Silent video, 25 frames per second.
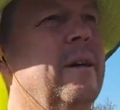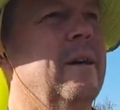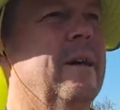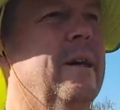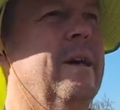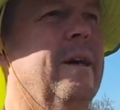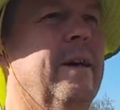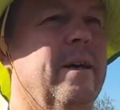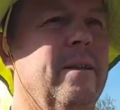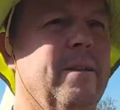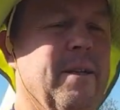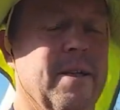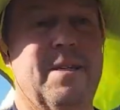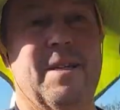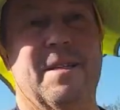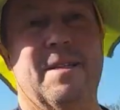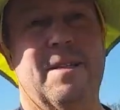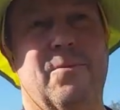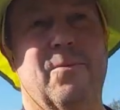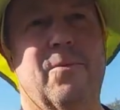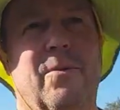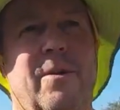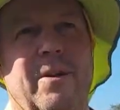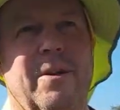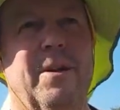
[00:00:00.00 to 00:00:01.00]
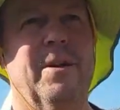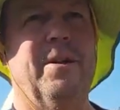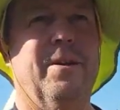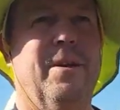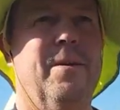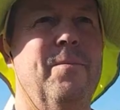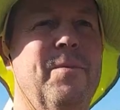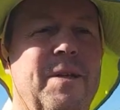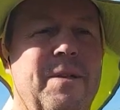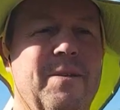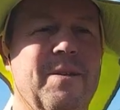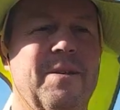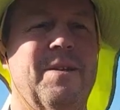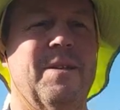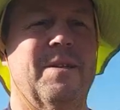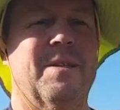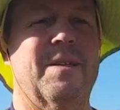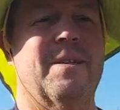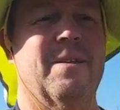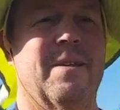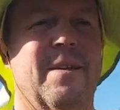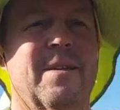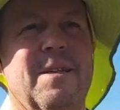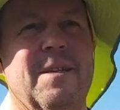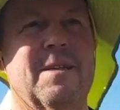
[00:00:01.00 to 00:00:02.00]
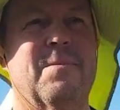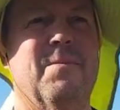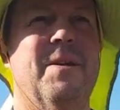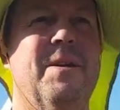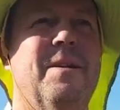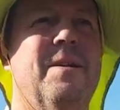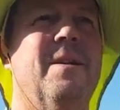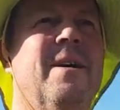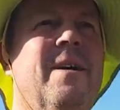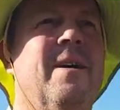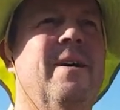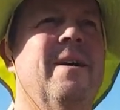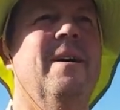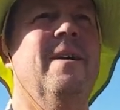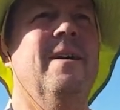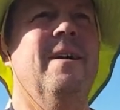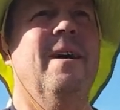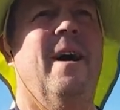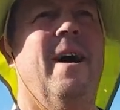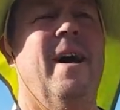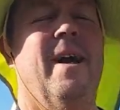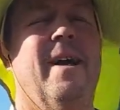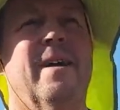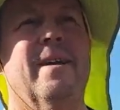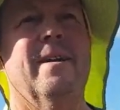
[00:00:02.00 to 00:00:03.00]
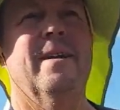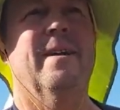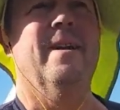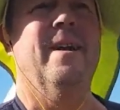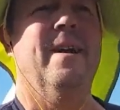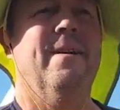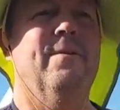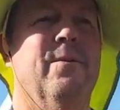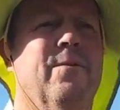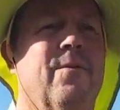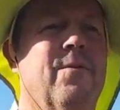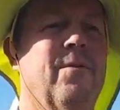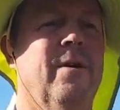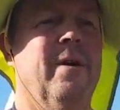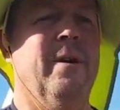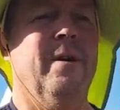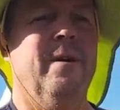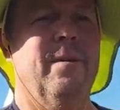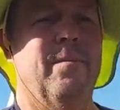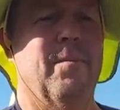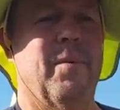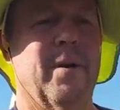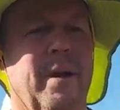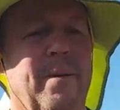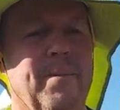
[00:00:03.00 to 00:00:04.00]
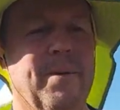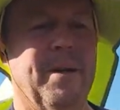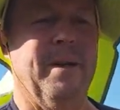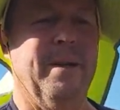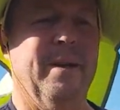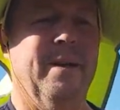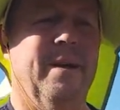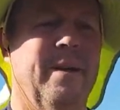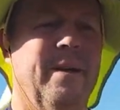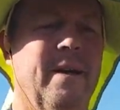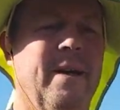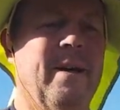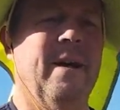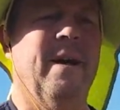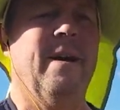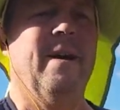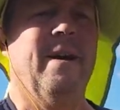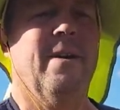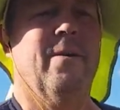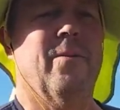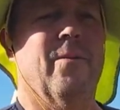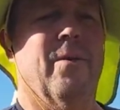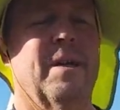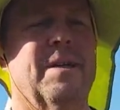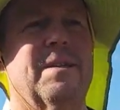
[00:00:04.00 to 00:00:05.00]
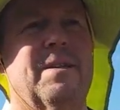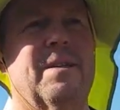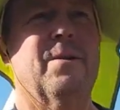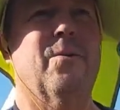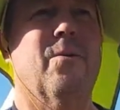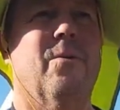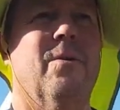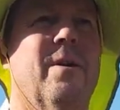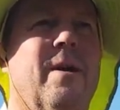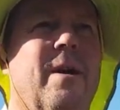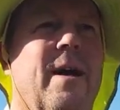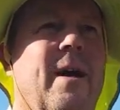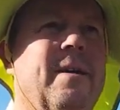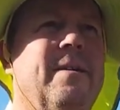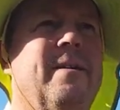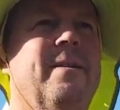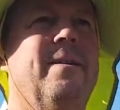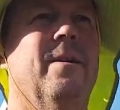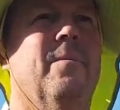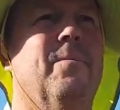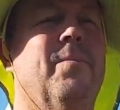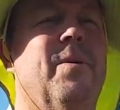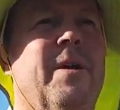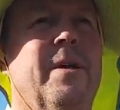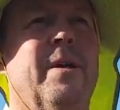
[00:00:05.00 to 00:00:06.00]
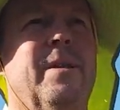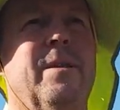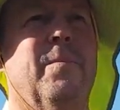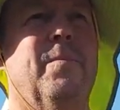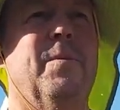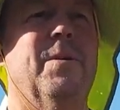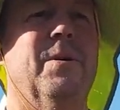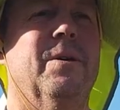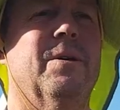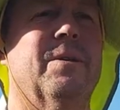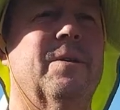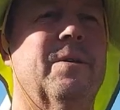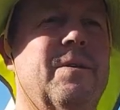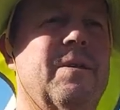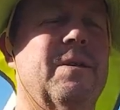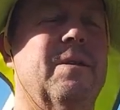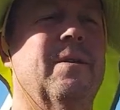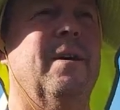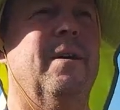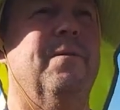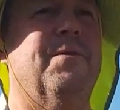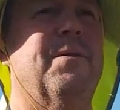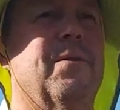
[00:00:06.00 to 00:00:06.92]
Uh, this isn't work here. I mean, this is this is me hiking and having fun. But I mean, I, when I say work, I you know paying the bills and stuff.